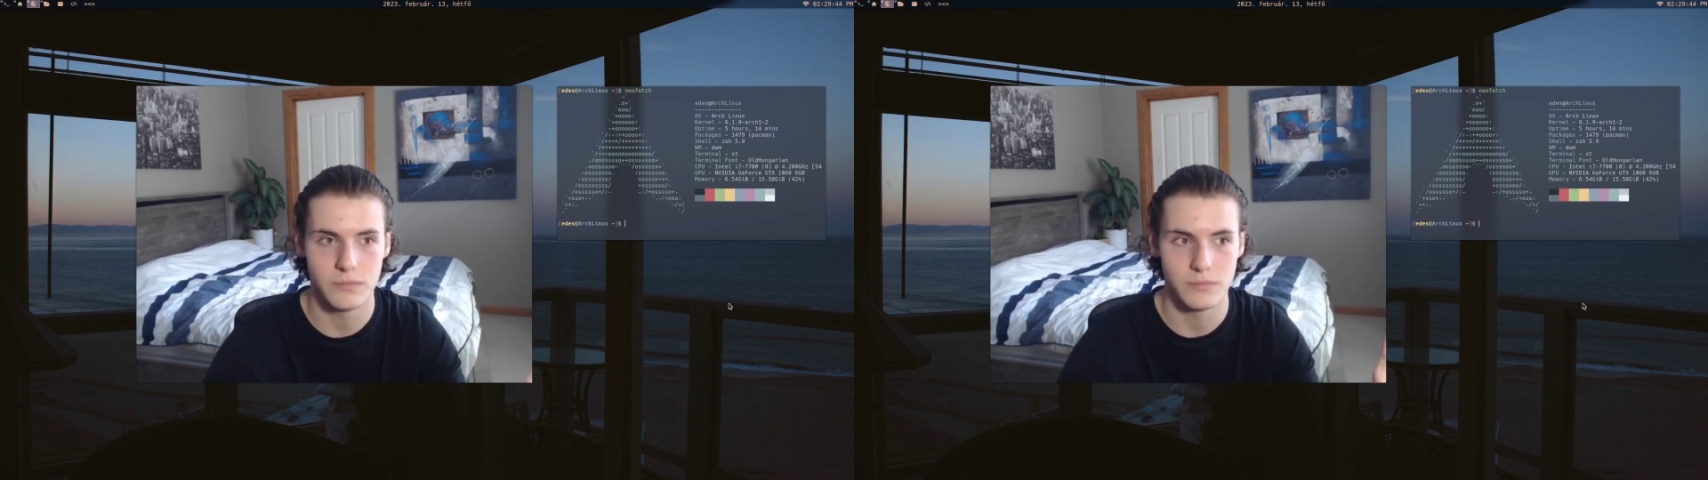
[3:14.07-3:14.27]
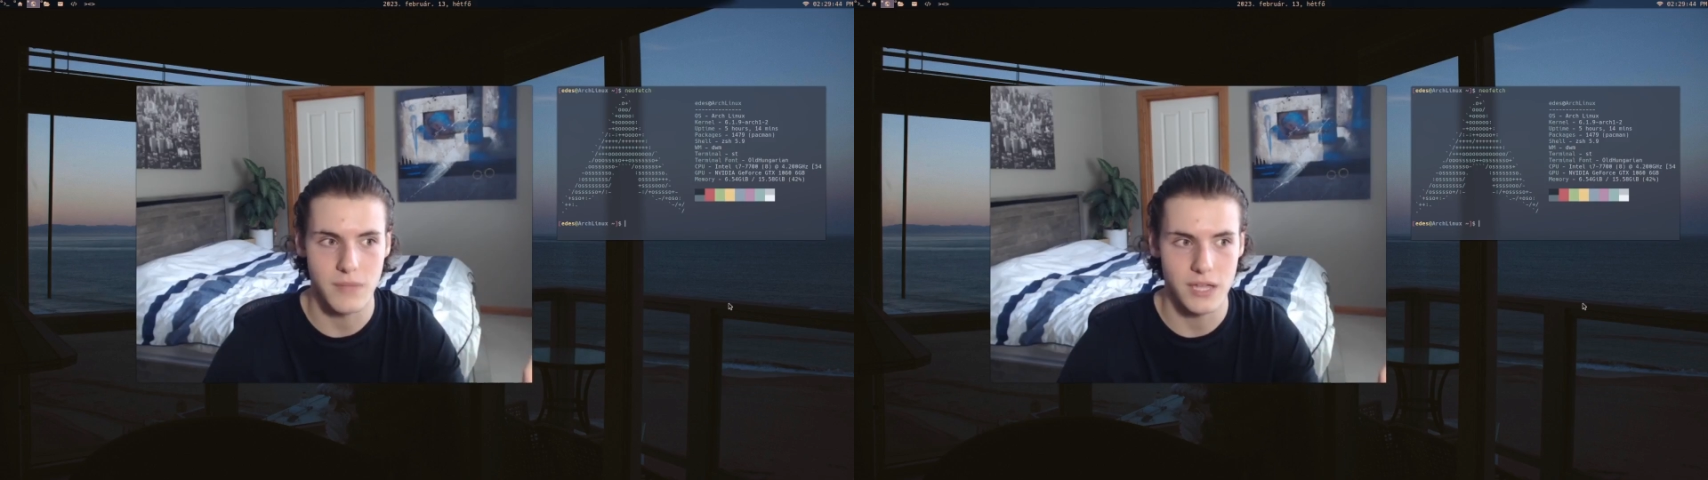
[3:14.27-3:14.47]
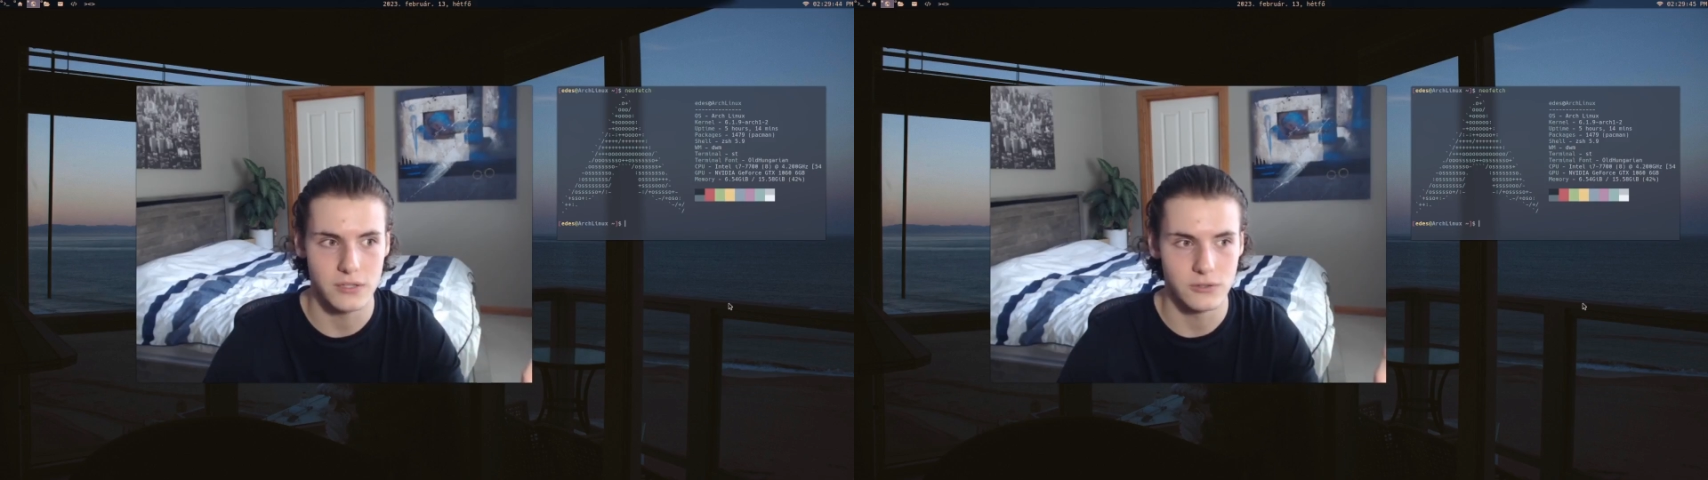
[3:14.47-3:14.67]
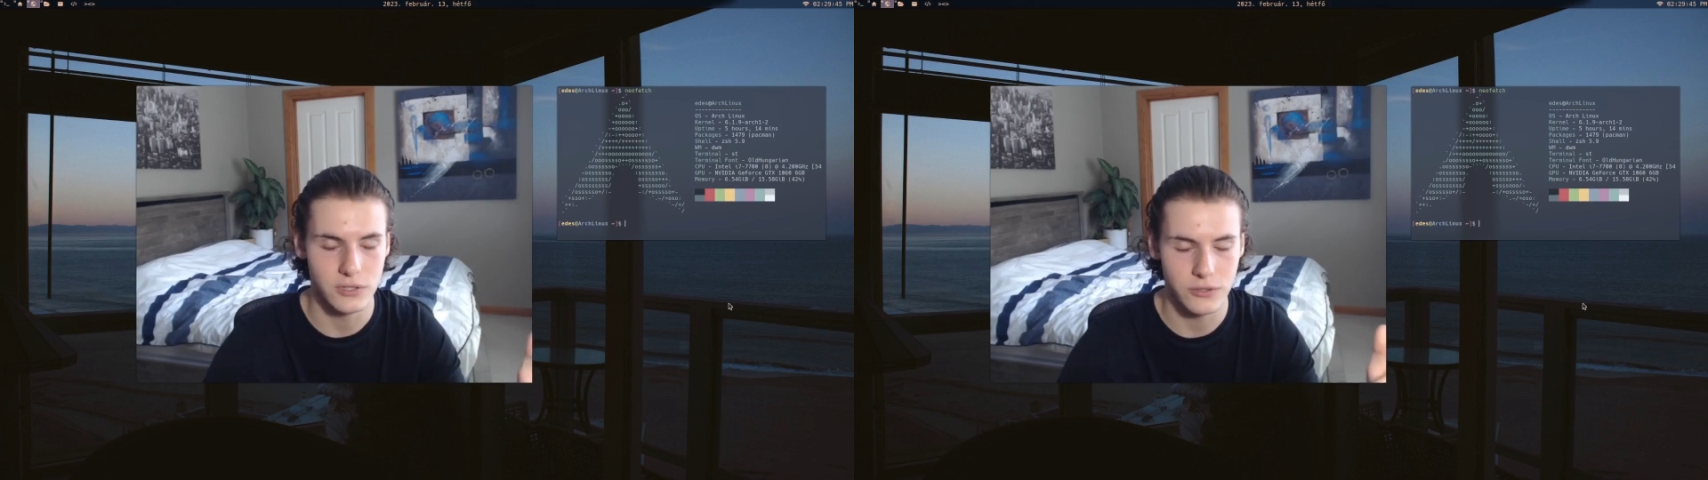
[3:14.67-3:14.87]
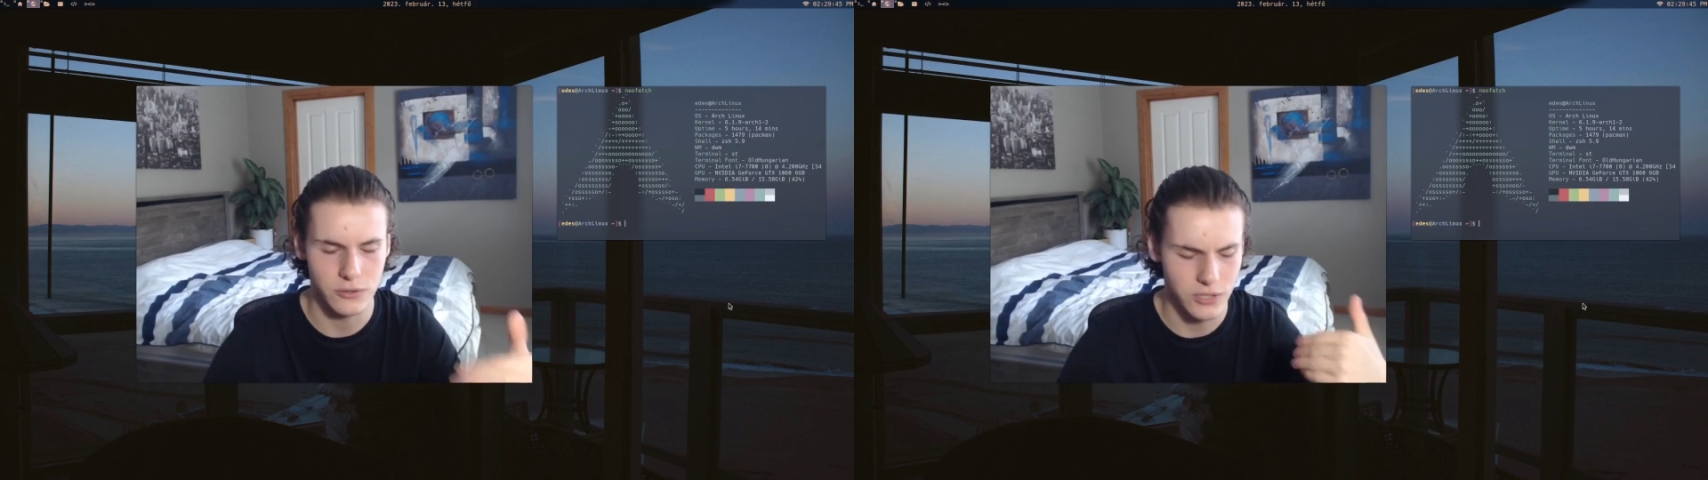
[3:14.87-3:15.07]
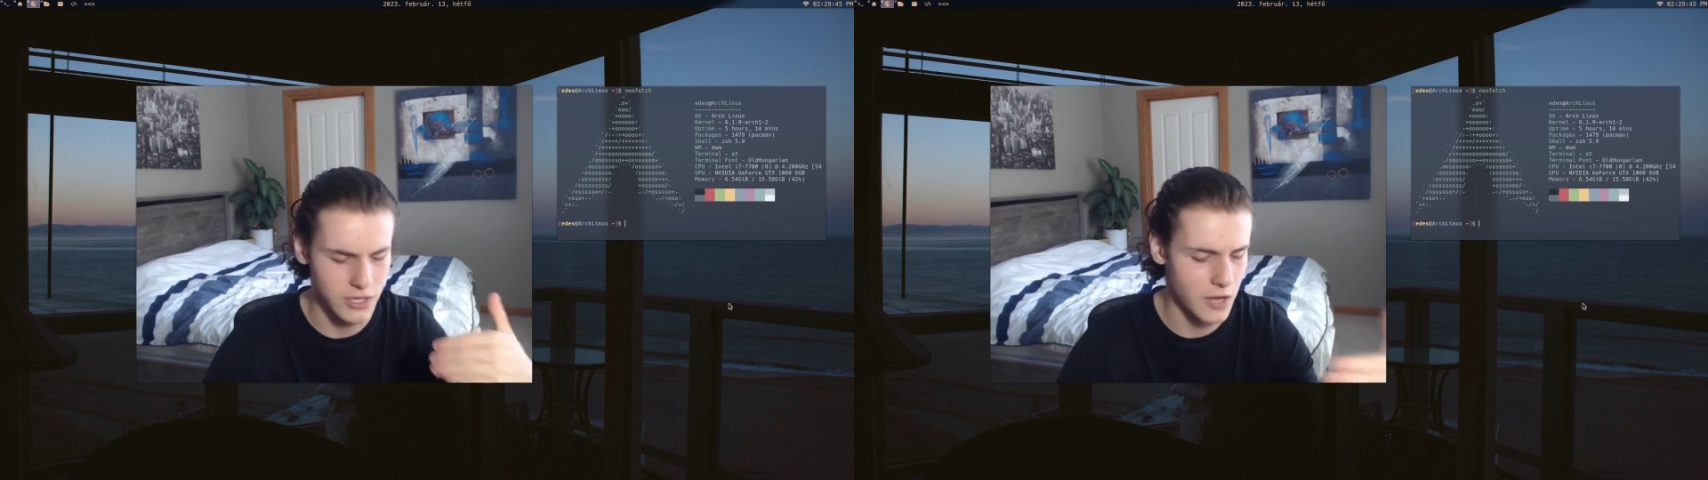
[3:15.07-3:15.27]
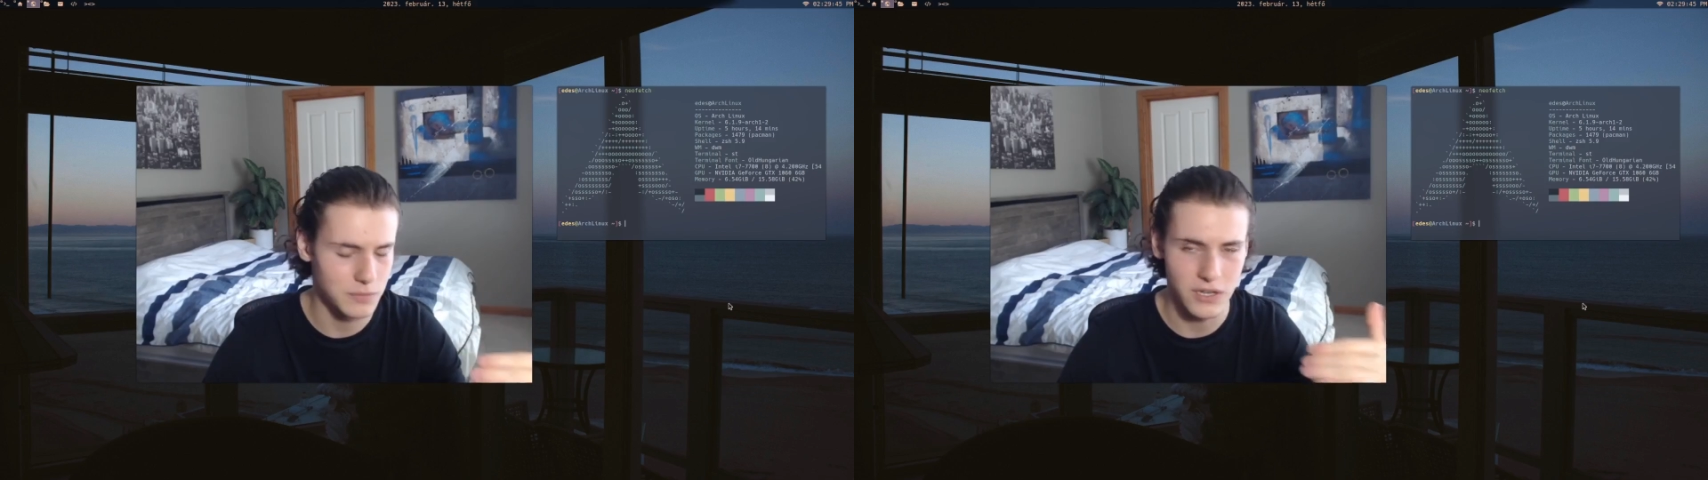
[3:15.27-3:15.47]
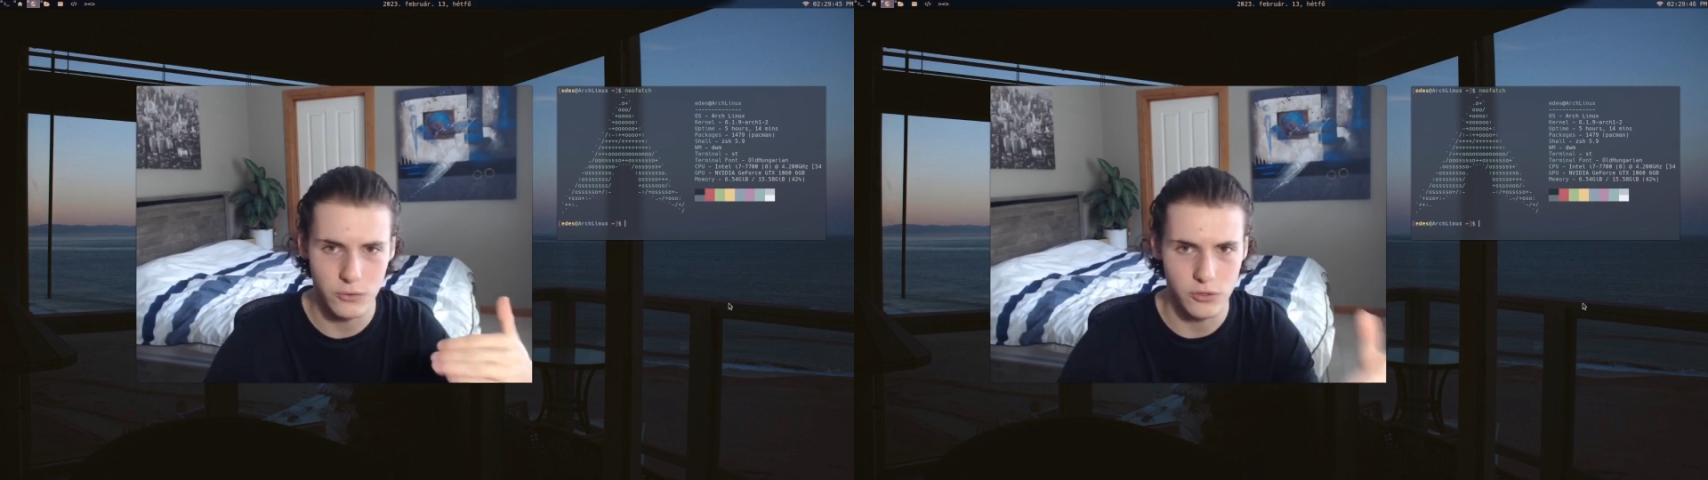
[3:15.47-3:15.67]
manually or like
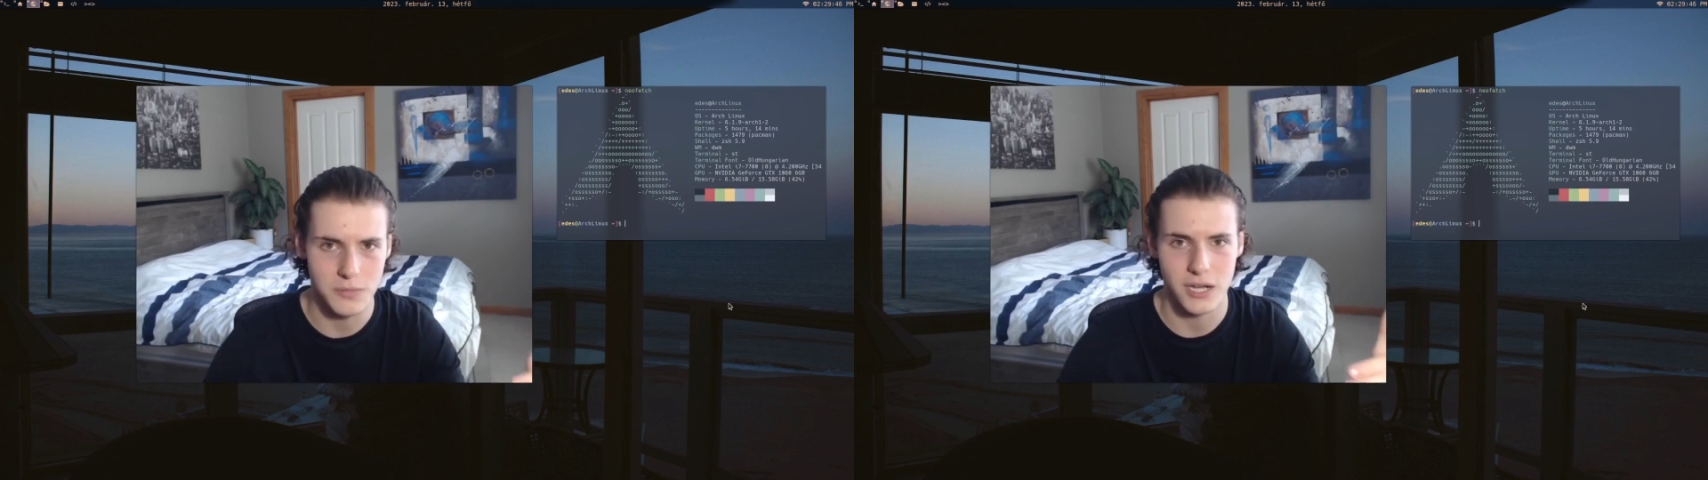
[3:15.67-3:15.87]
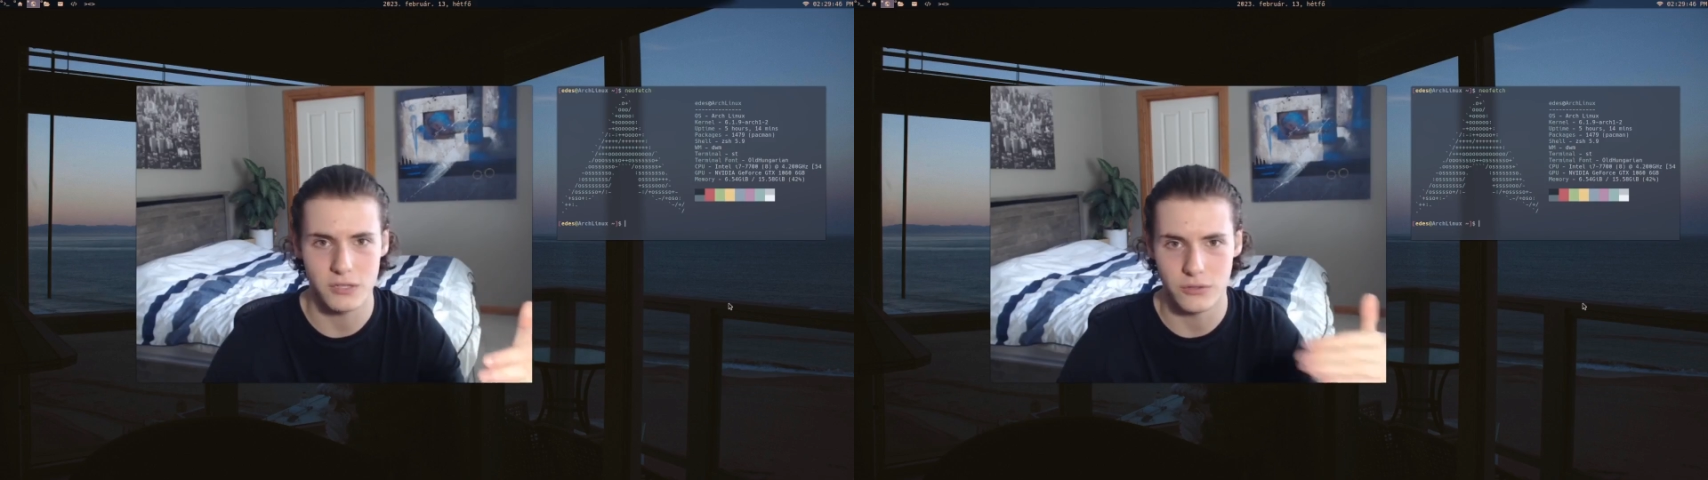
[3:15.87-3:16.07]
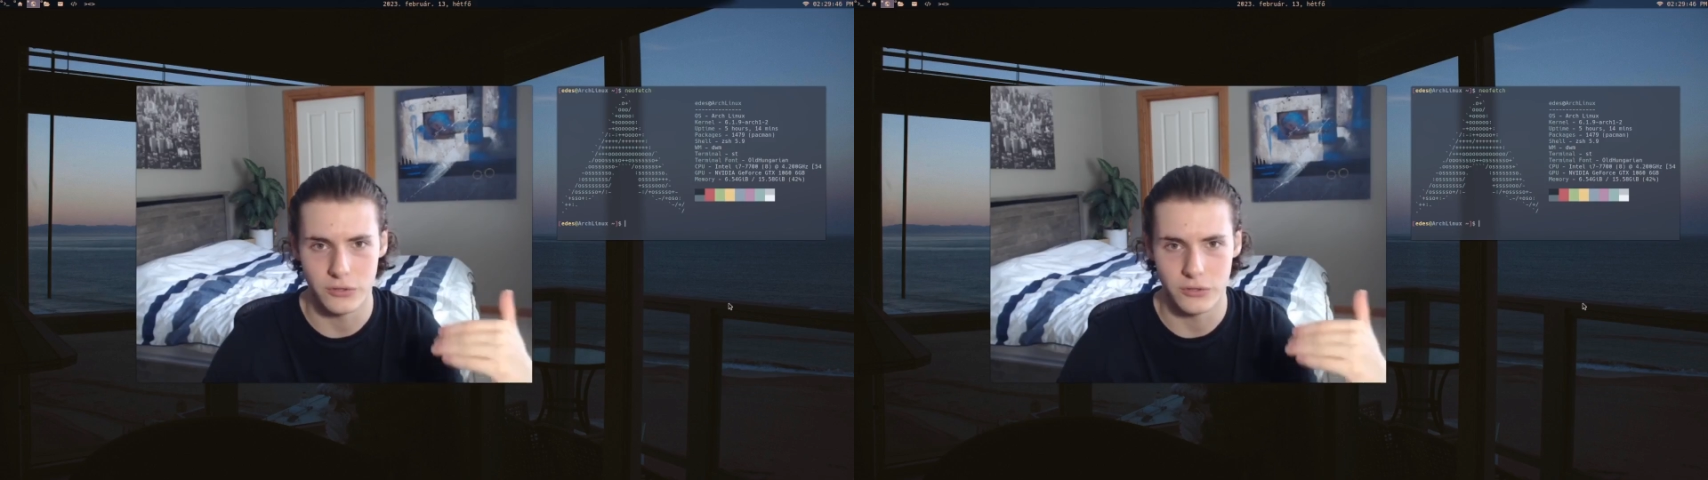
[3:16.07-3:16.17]
update automatically